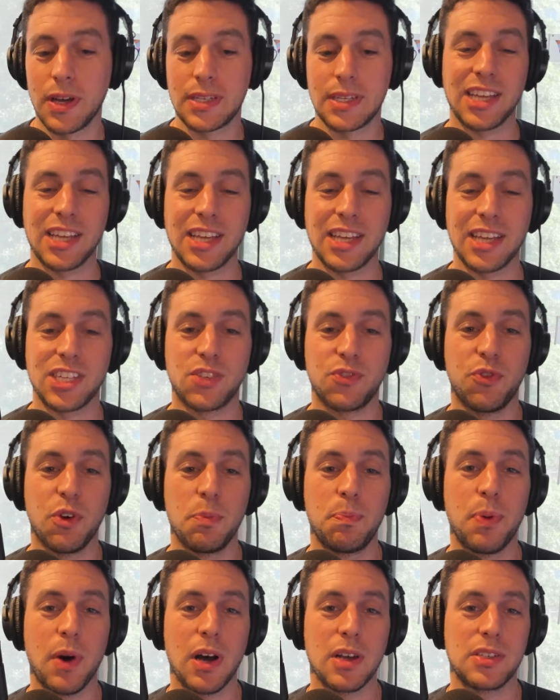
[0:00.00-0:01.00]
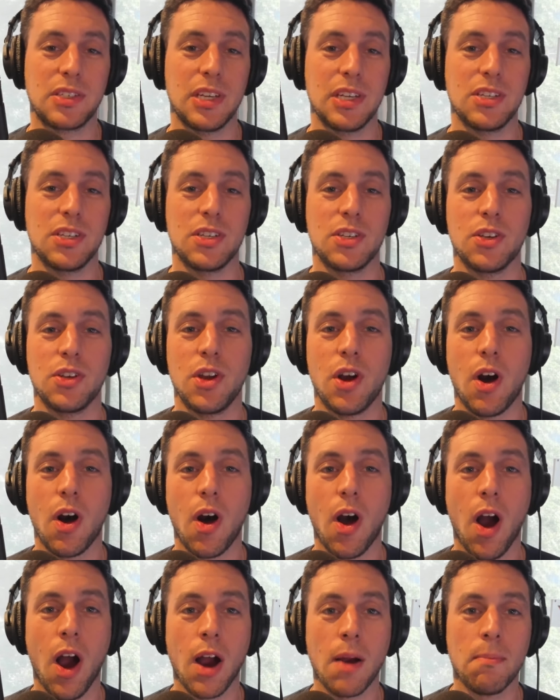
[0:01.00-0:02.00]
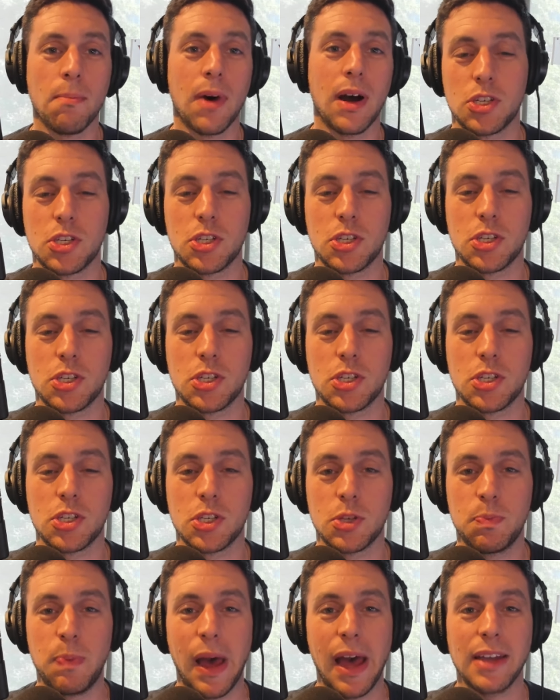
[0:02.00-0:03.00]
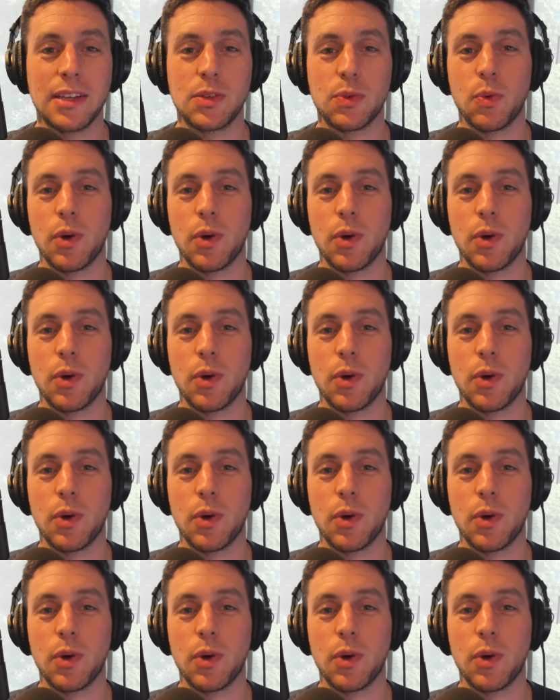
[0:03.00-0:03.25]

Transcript: us last football season, you know our Mondays are spent